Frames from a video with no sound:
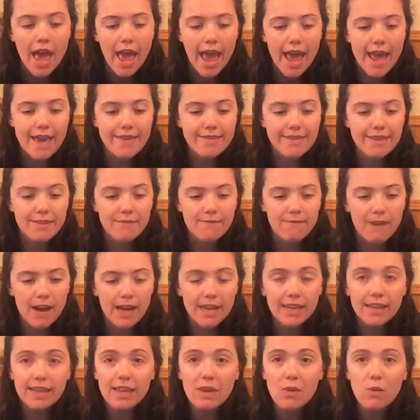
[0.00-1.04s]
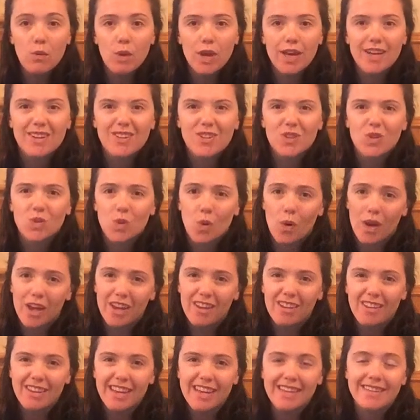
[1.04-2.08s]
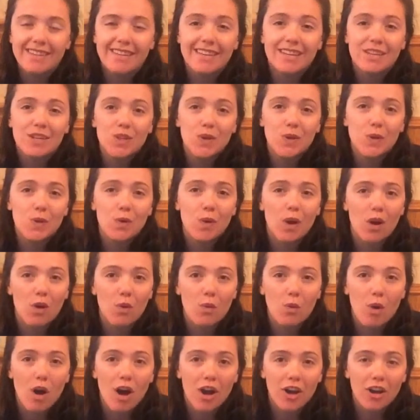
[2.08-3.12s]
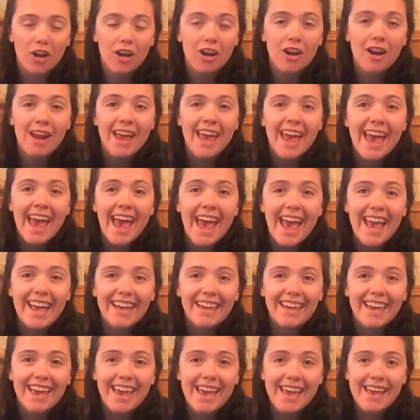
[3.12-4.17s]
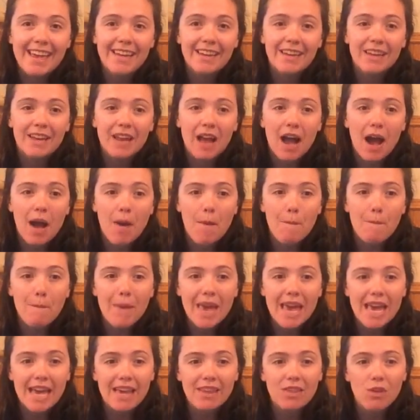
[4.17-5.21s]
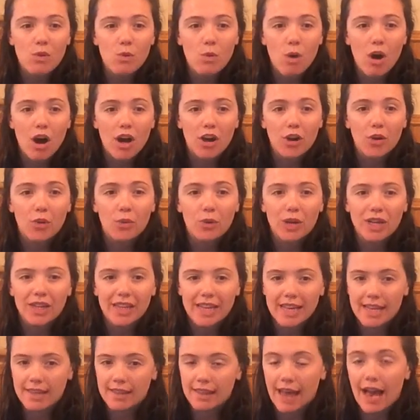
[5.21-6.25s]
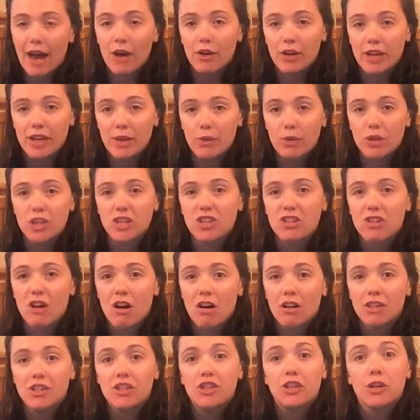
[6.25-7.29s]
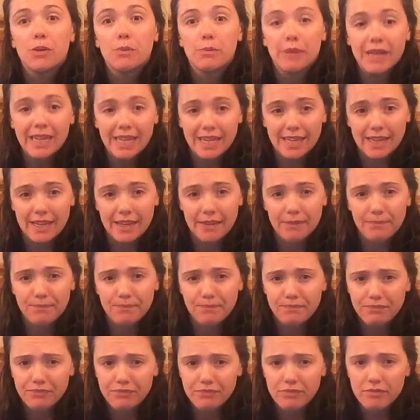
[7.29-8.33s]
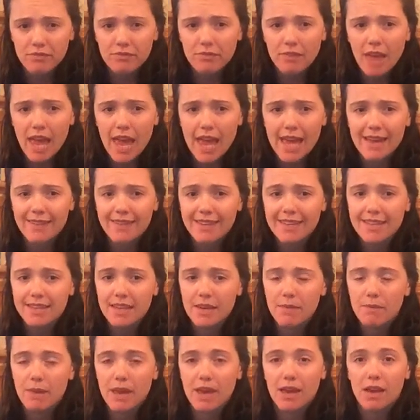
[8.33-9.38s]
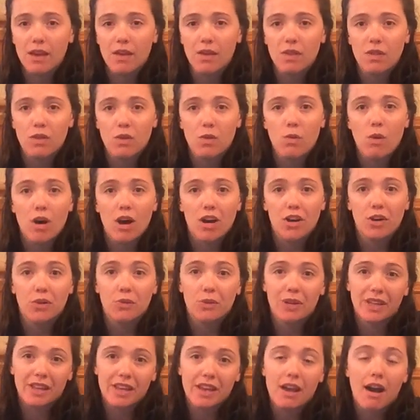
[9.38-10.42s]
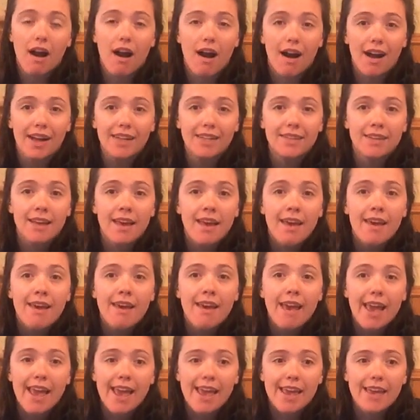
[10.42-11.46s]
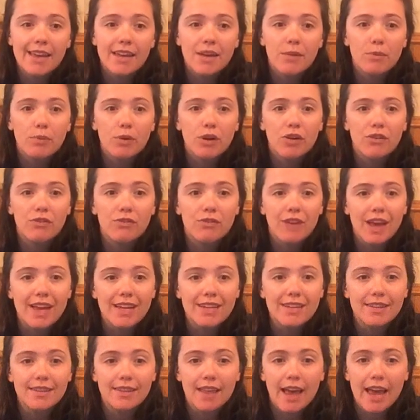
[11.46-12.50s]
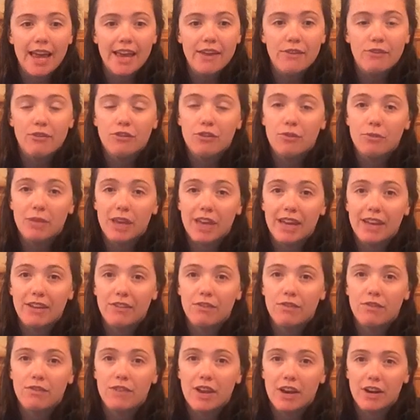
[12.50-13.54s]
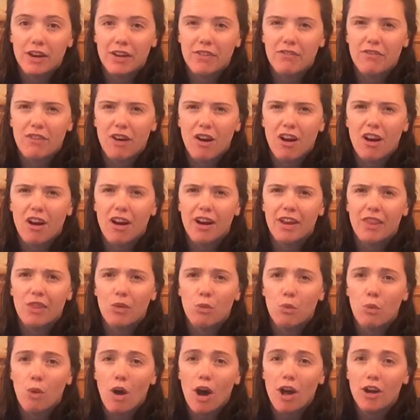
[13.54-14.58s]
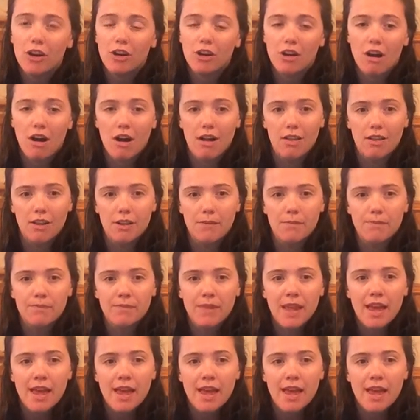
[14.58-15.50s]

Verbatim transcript: And then finally, when soil gets into our water, it can make the water really cloudy, which is called turbidity. And this can make the water really hot and prevent light from getting very far in the water column.